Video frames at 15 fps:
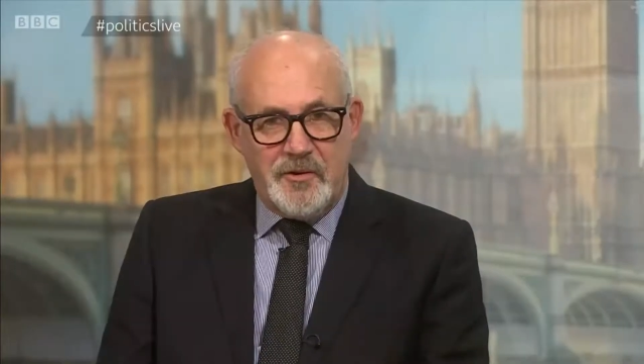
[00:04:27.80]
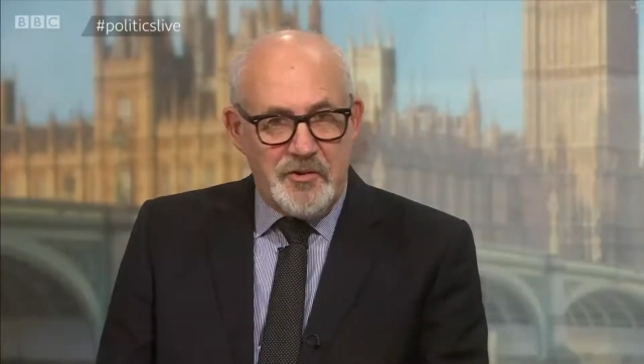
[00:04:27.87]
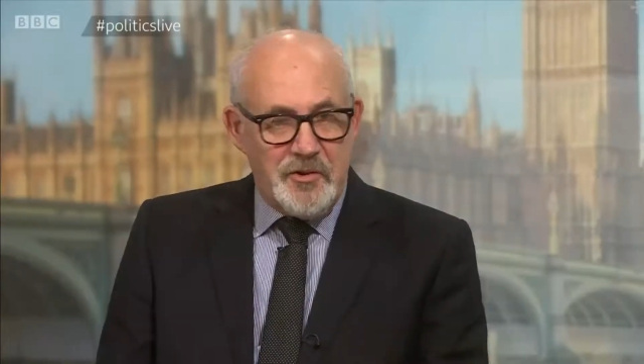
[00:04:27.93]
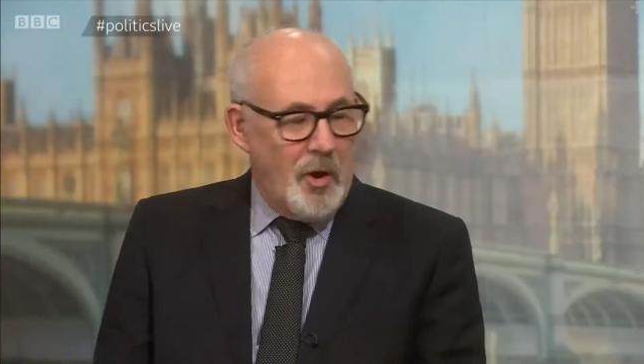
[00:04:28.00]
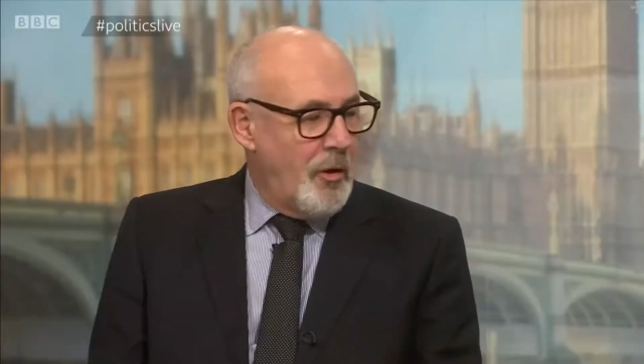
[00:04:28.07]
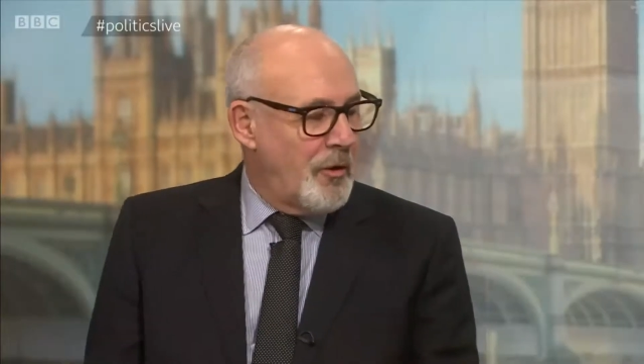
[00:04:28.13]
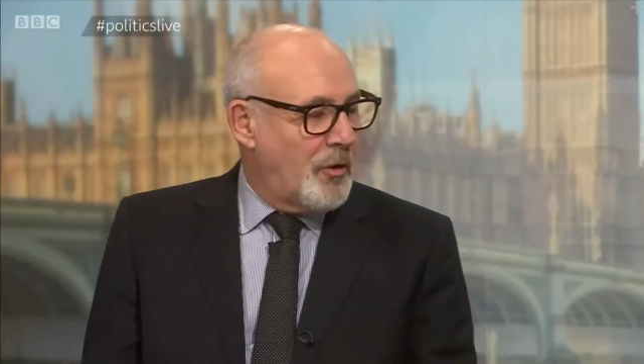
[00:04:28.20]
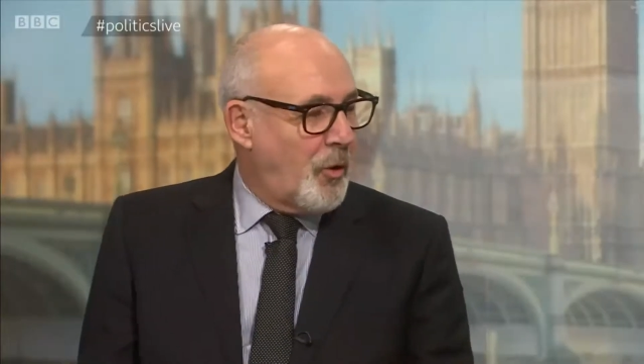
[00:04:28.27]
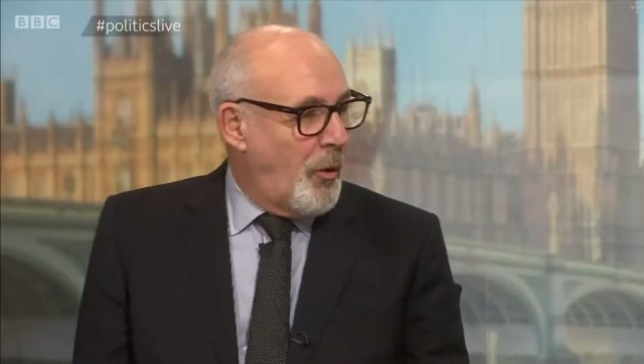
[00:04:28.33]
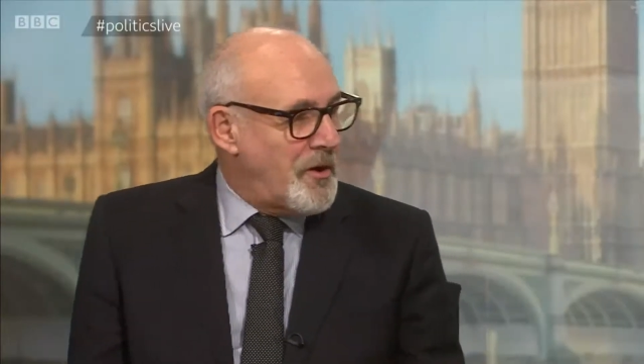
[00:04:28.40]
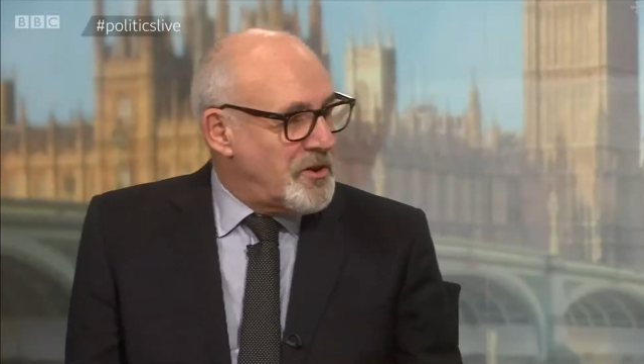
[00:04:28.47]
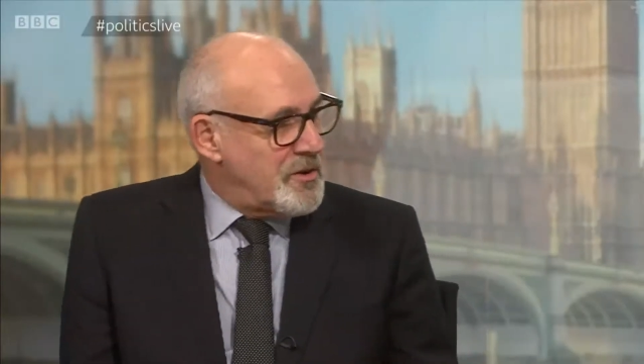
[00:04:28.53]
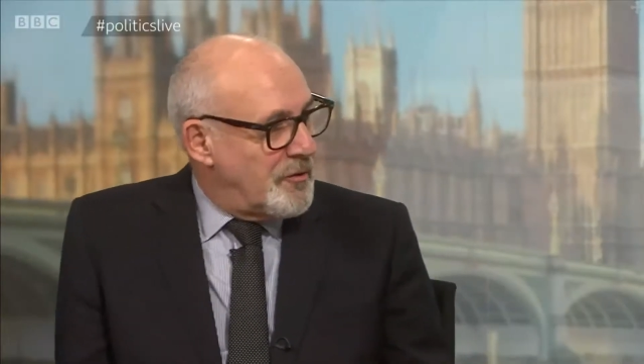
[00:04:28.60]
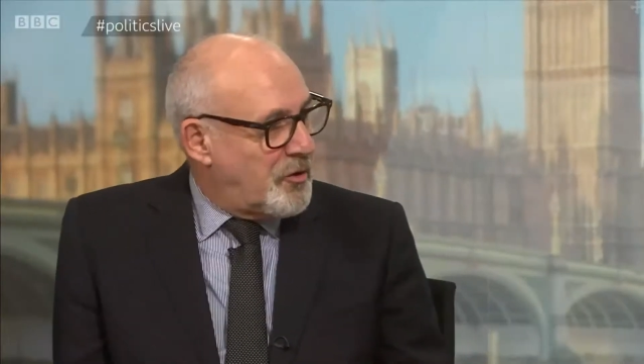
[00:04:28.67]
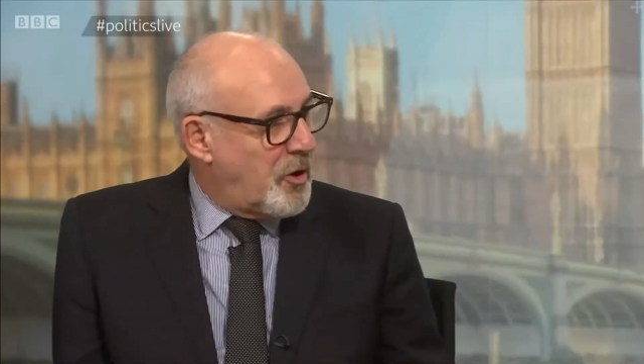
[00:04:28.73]
It's not a
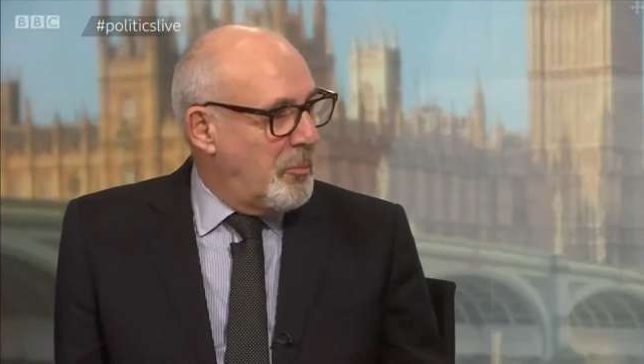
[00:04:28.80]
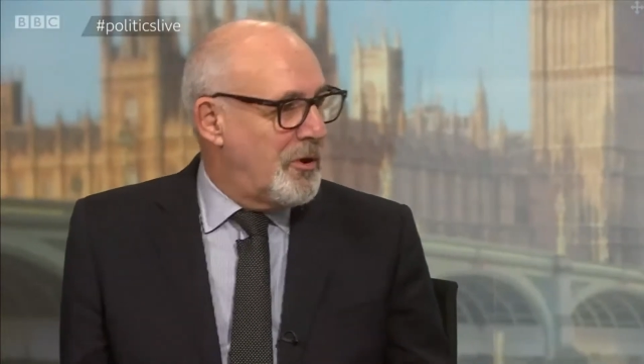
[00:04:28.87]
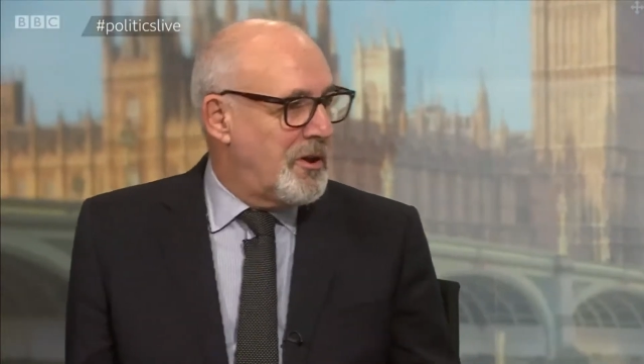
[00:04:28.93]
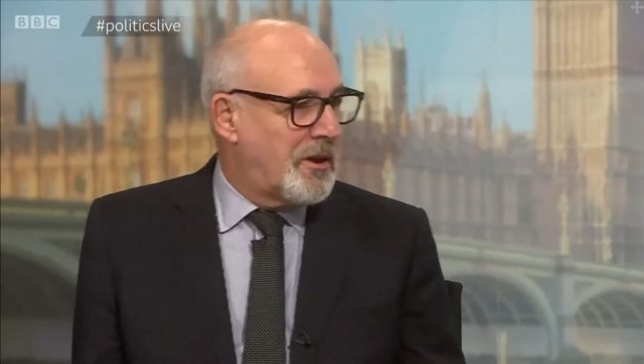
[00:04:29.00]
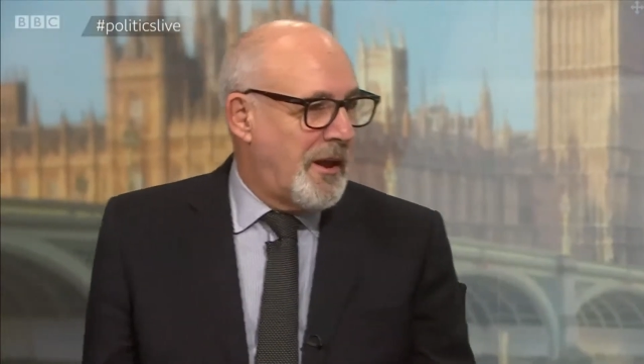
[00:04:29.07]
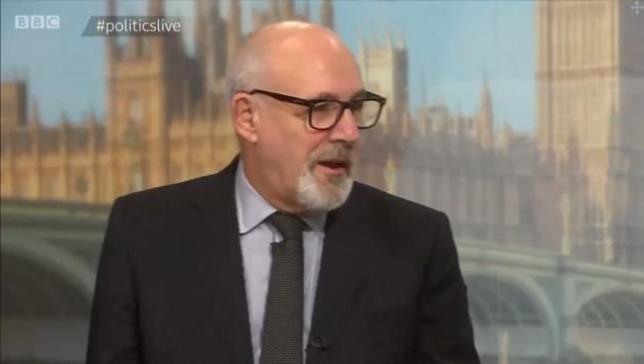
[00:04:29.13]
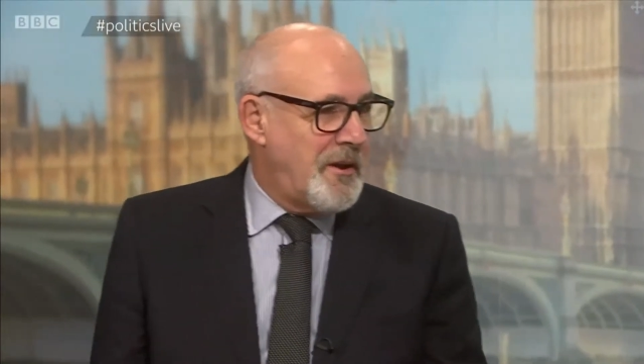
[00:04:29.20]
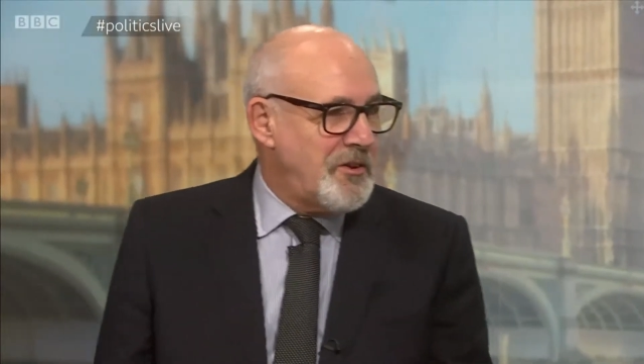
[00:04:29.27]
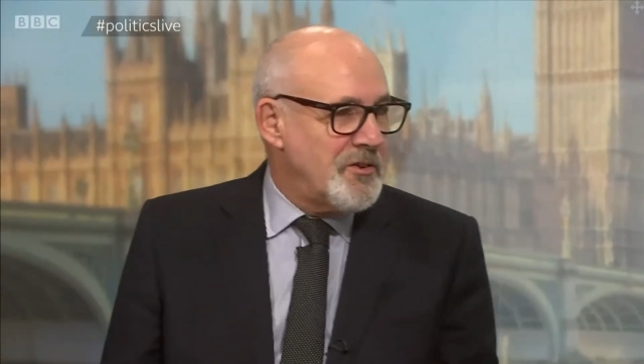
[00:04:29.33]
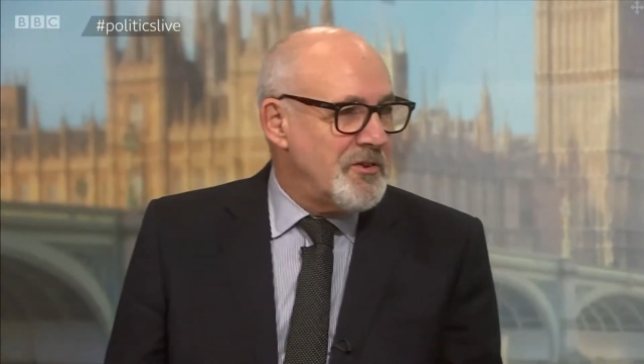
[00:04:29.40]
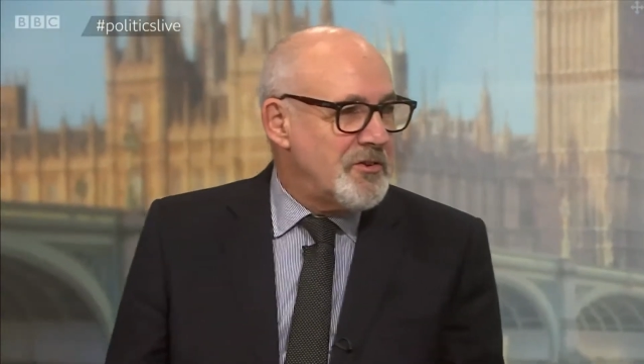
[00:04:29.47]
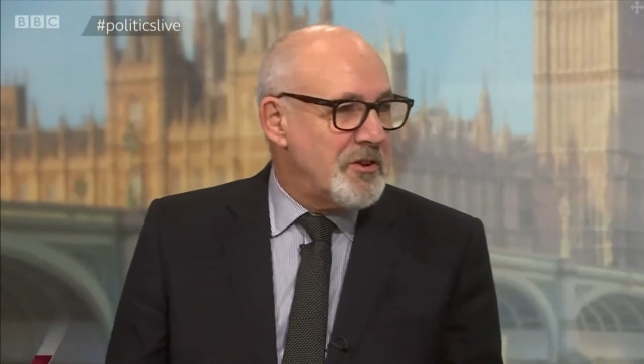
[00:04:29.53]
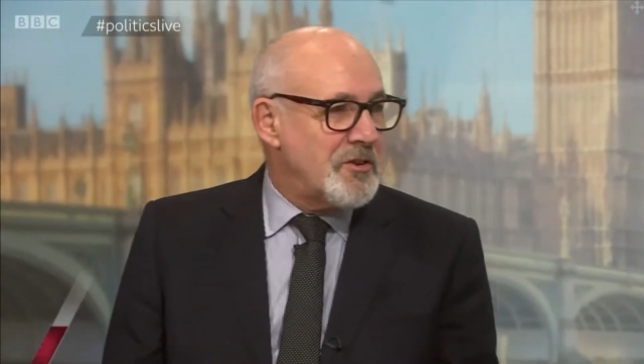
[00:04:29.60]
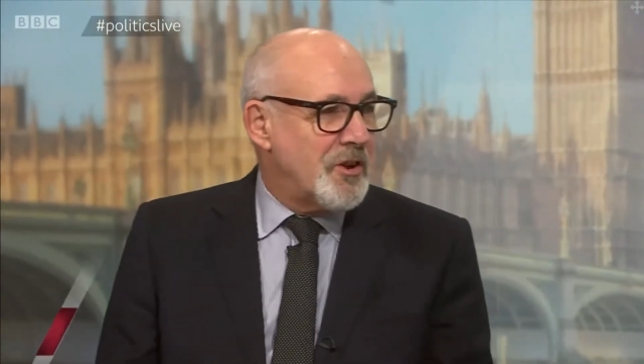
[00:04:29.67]
question of communications,